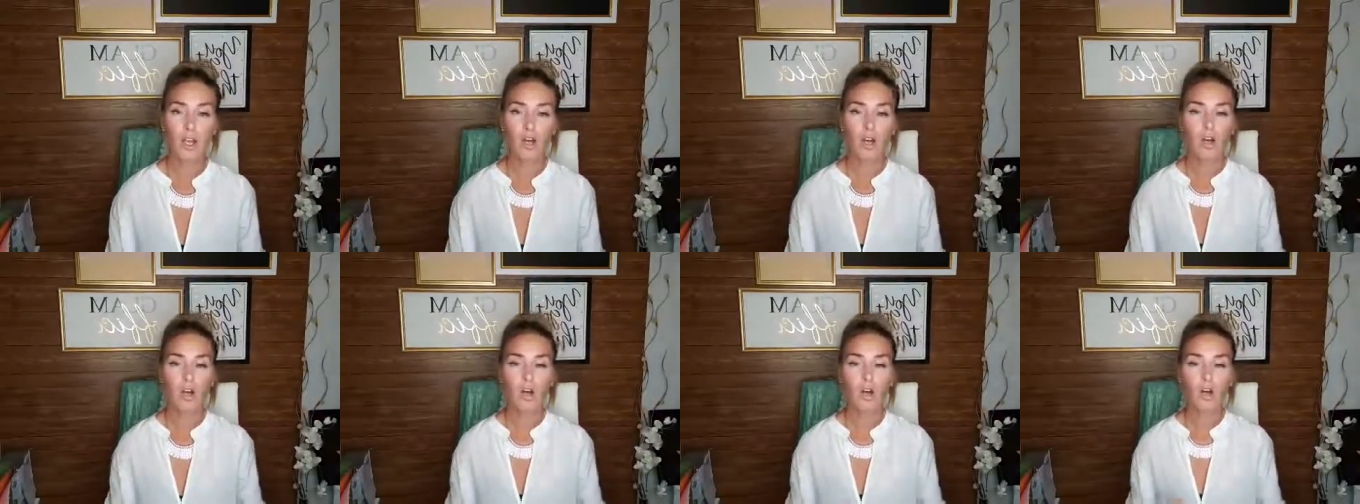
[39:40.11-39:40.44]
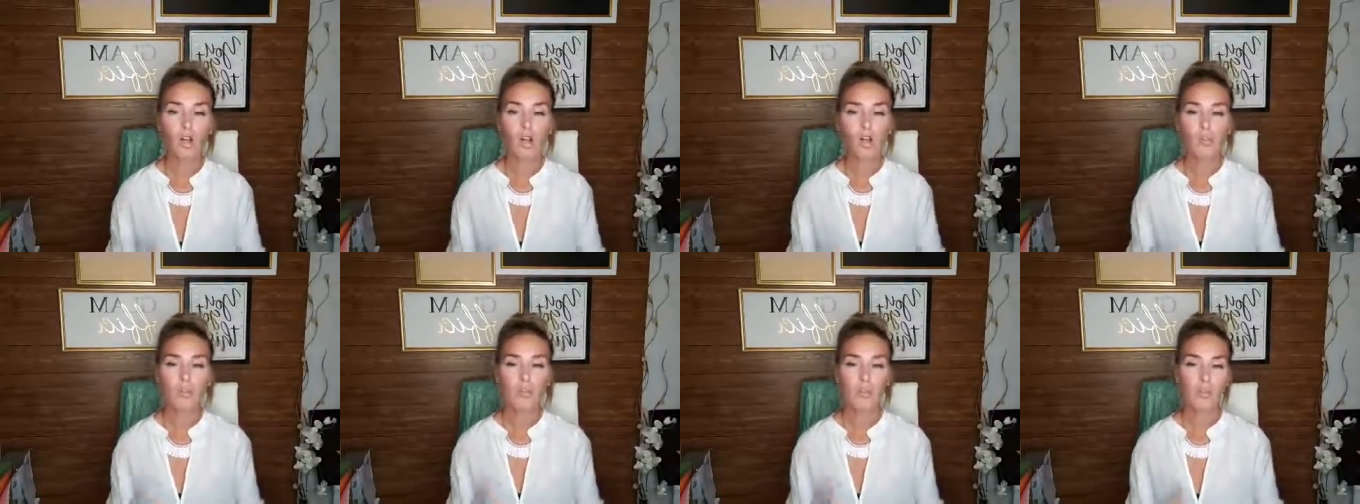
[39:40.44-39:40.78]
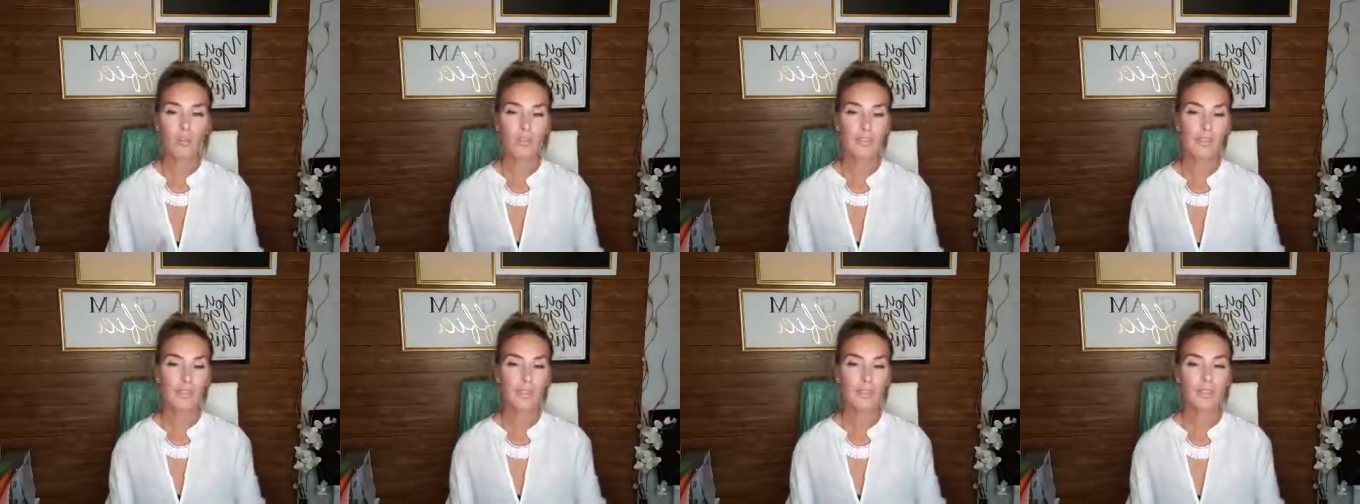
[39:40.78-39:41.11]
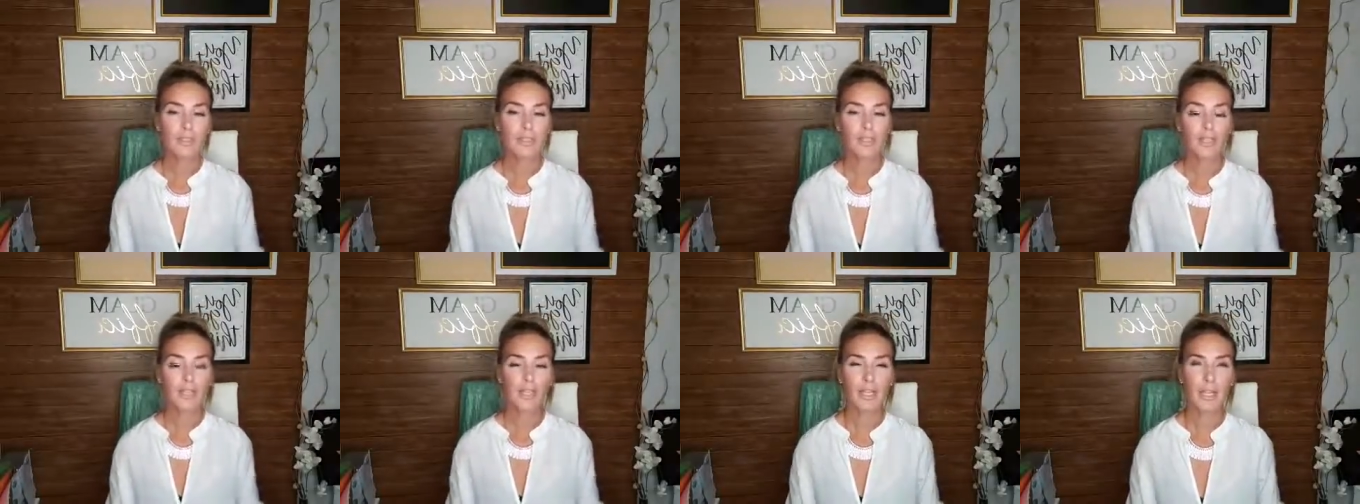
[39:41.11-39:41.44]
All of those
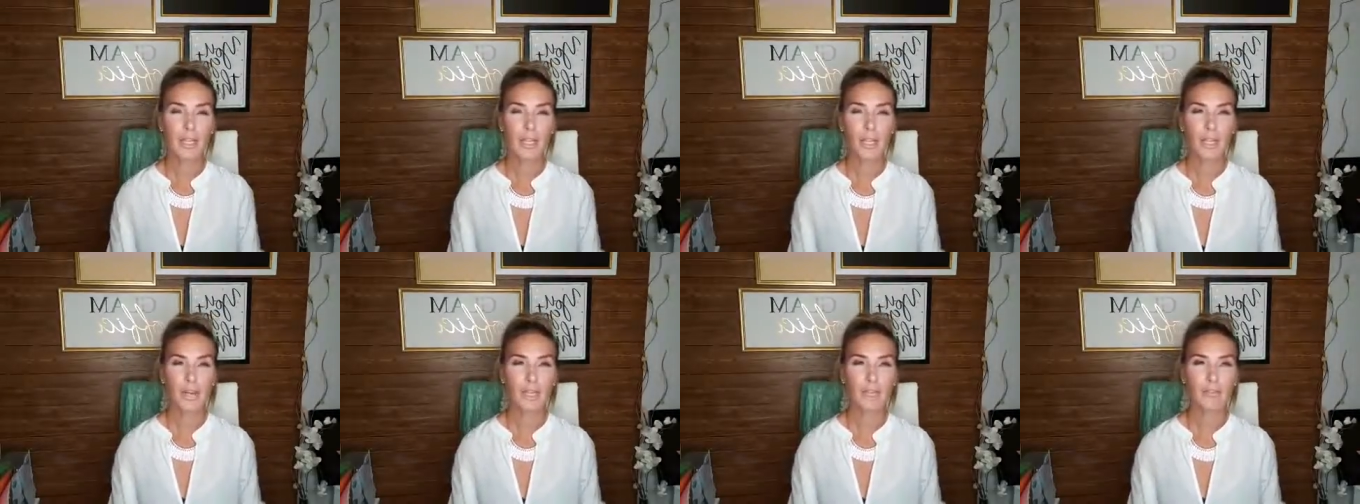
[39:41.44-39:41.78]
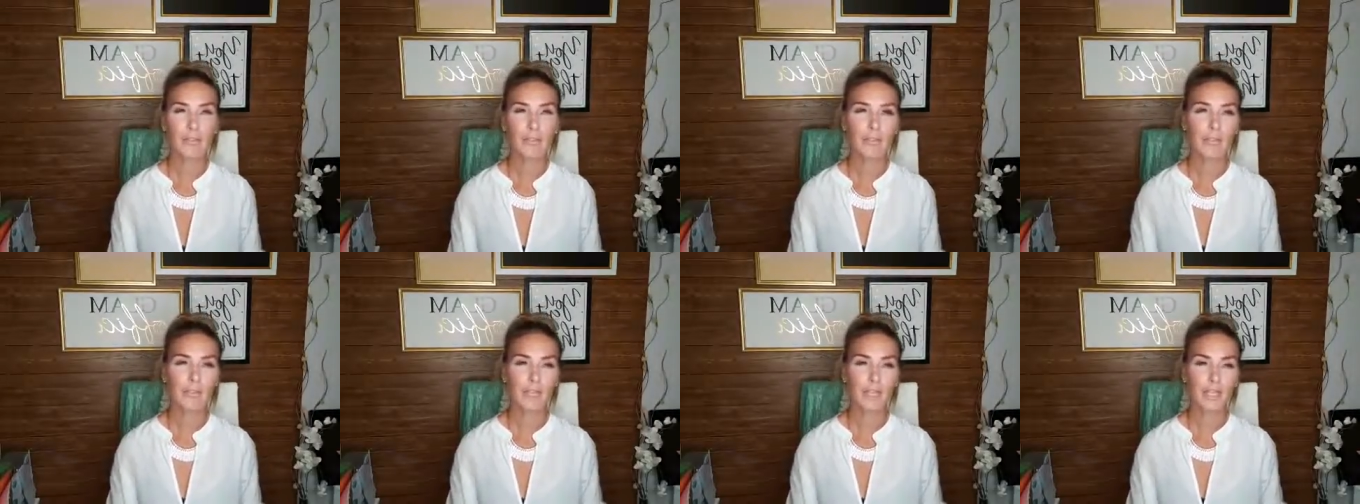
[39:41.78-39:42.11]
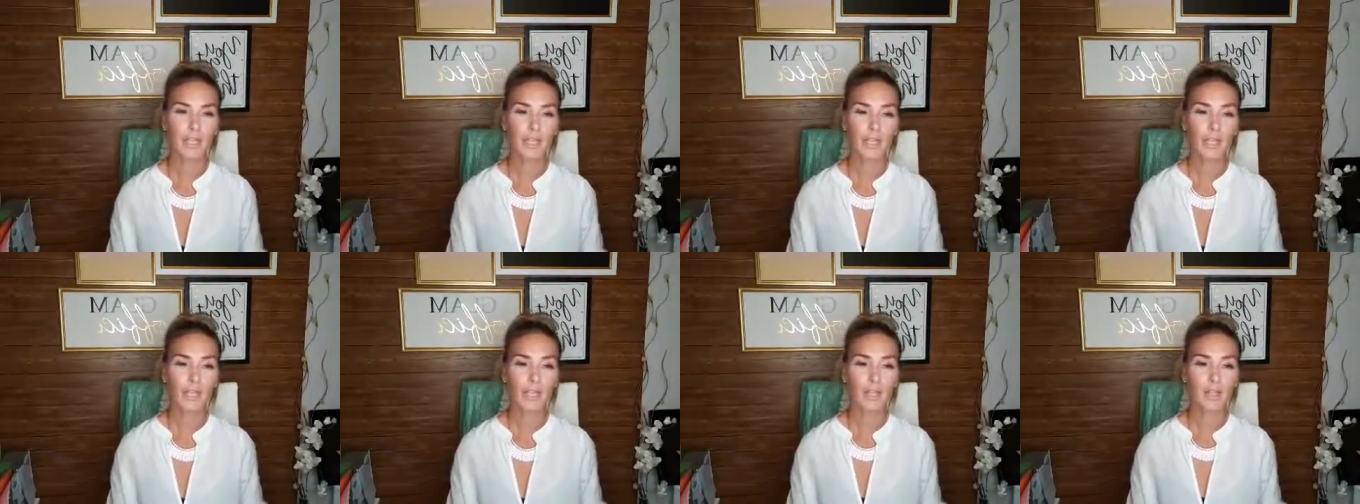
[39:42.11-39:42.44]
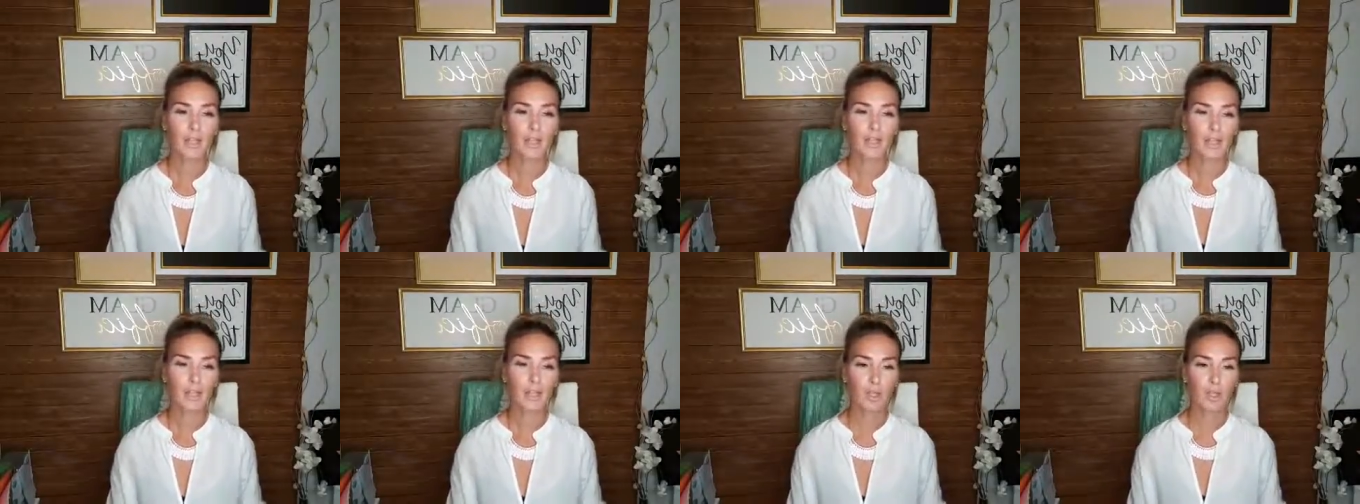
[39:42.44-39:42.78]
things can have you feeling a
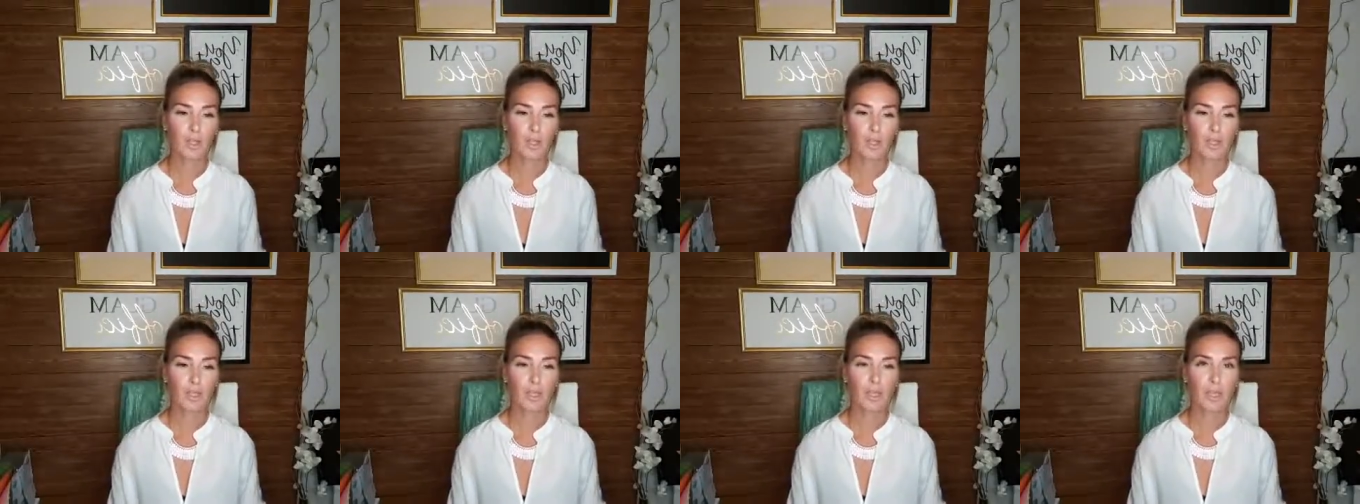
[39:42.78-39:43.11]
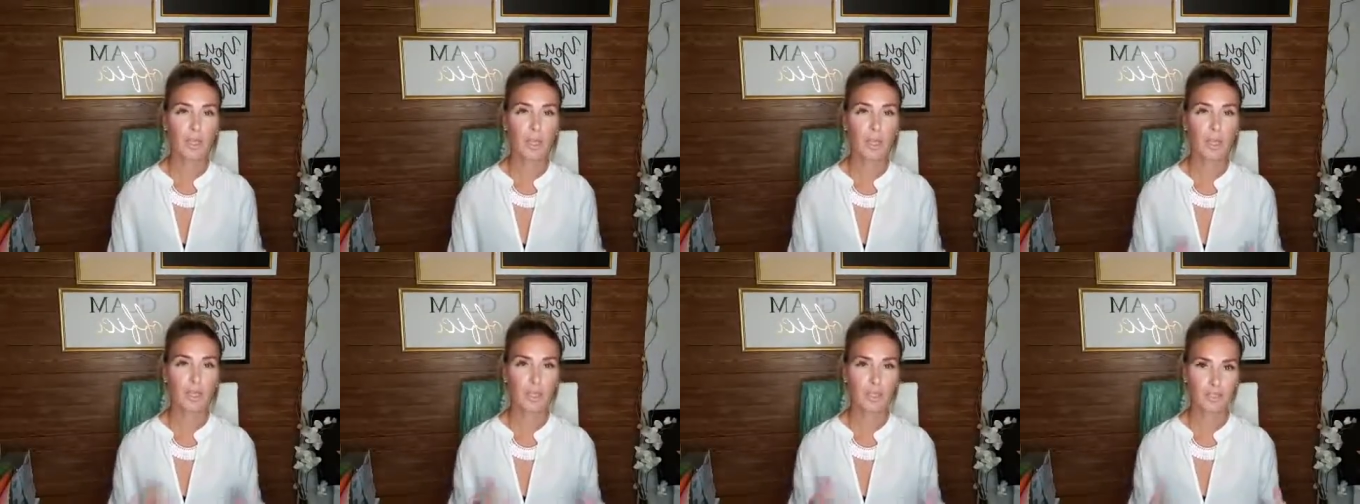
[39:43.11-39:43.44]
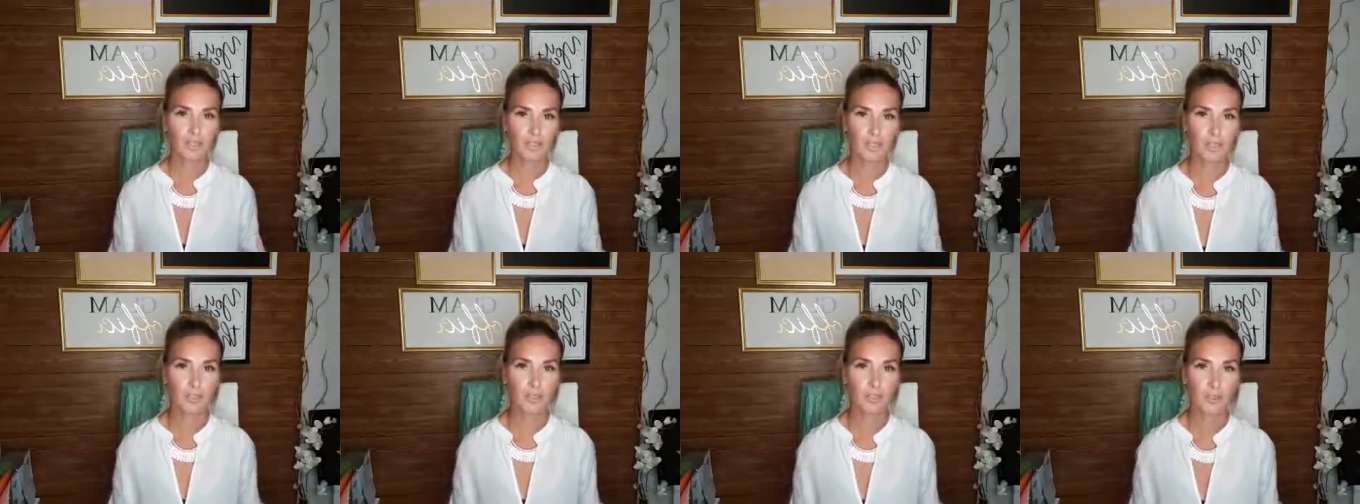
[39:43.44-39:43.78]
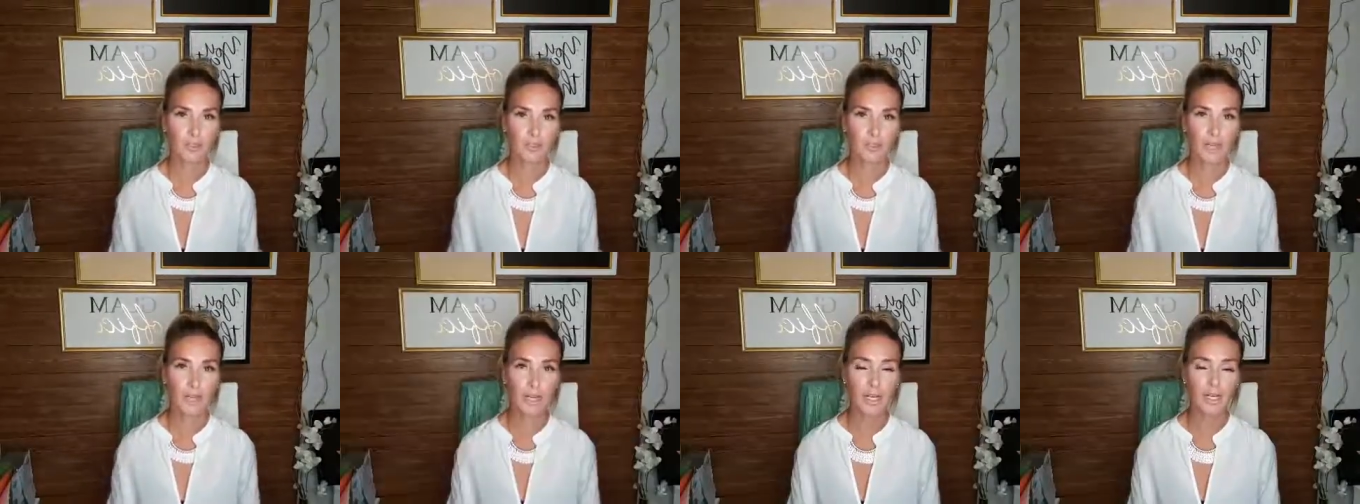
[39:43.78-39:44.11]
little bit hesitant,
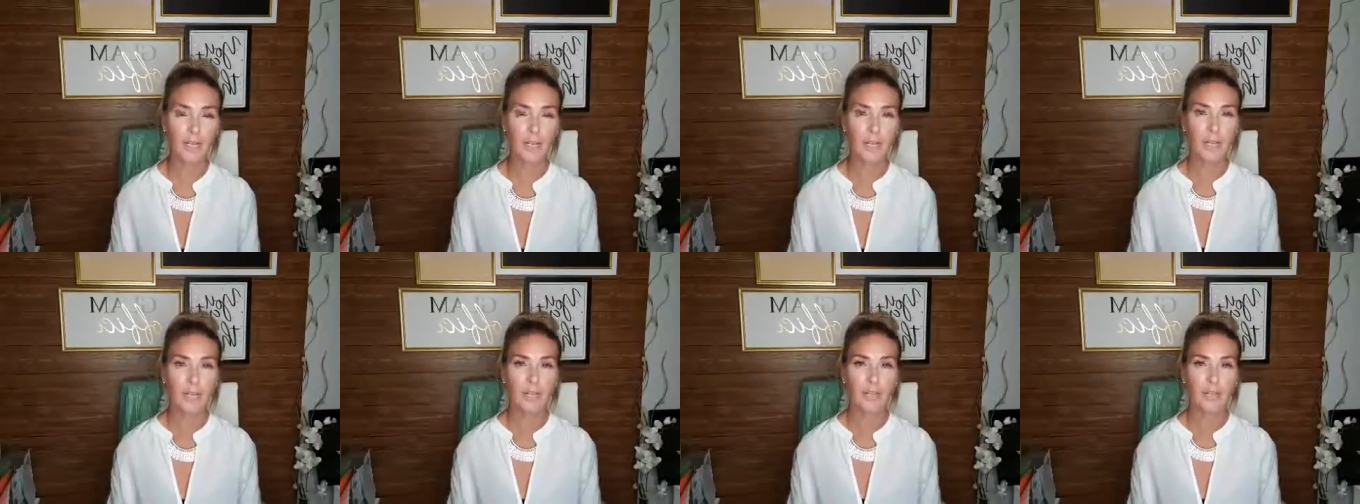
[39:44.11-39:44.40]
right?